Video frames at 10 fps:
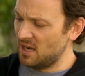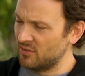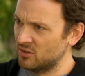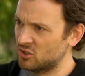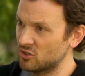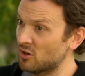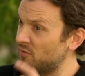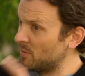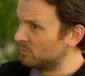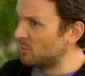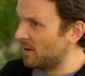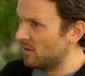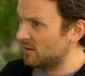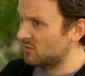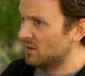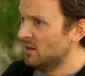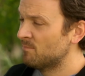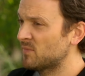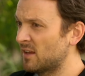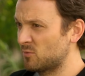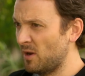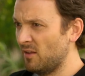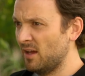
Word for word: on the sugar from the blueberries, as well